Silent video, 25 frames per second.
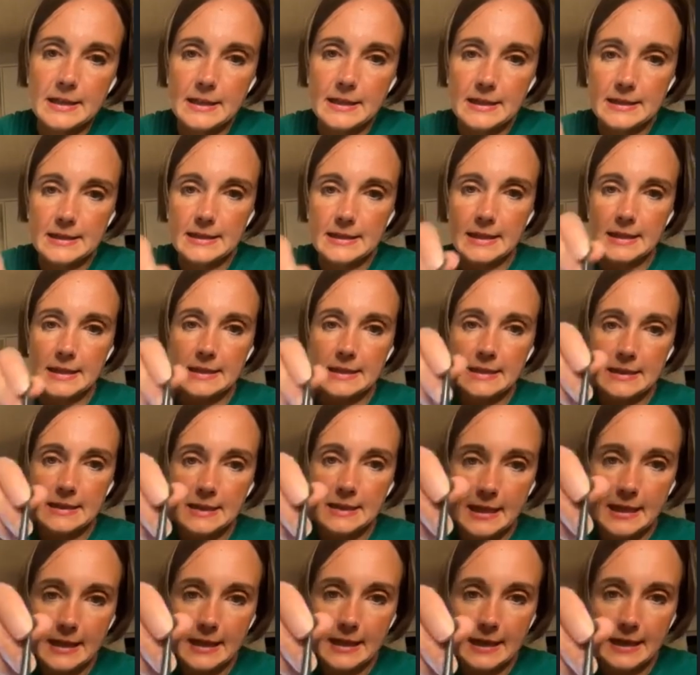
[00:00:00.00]
and it says
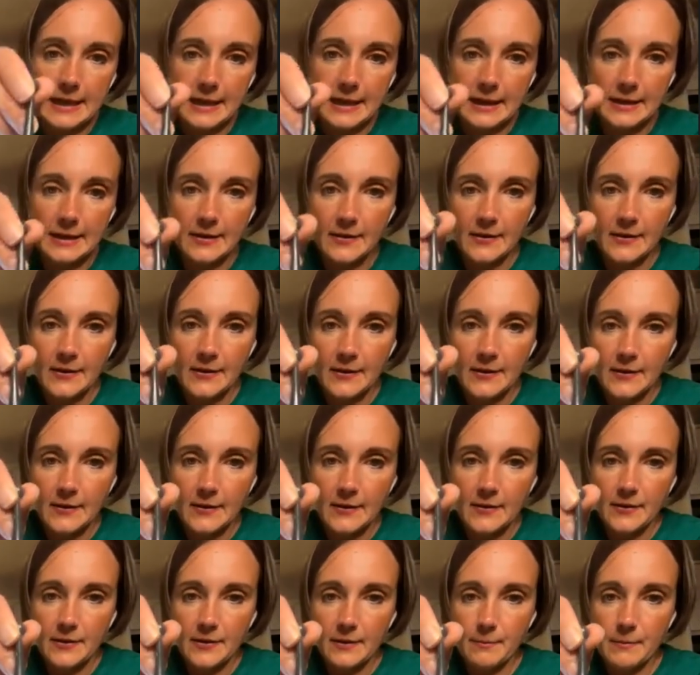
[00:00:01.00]
there
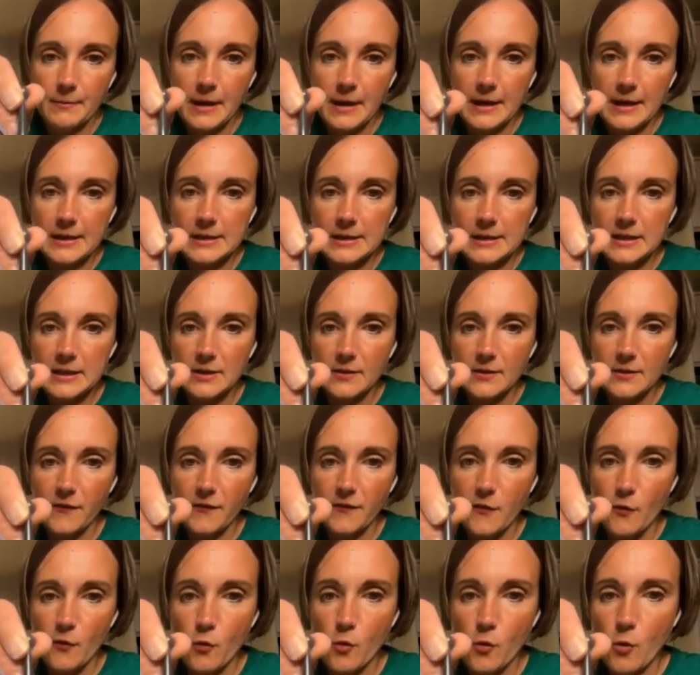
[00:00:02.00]
max
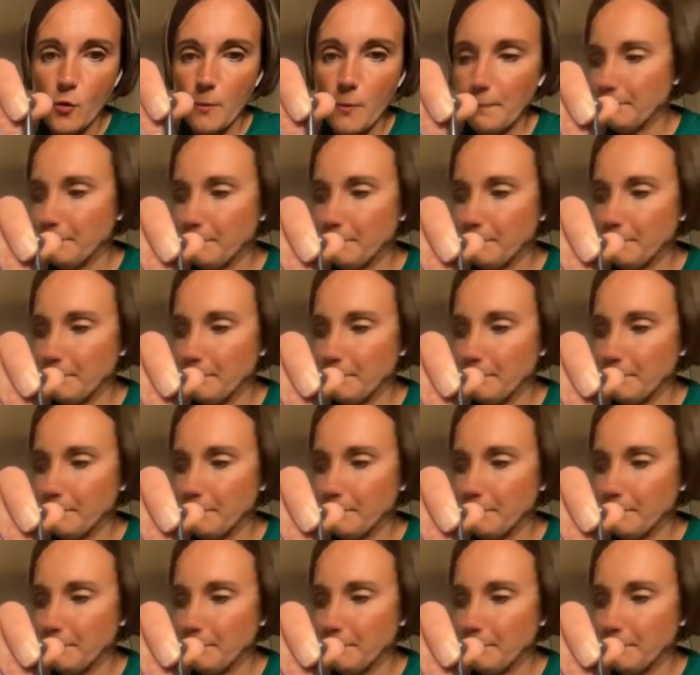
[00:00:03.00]
4.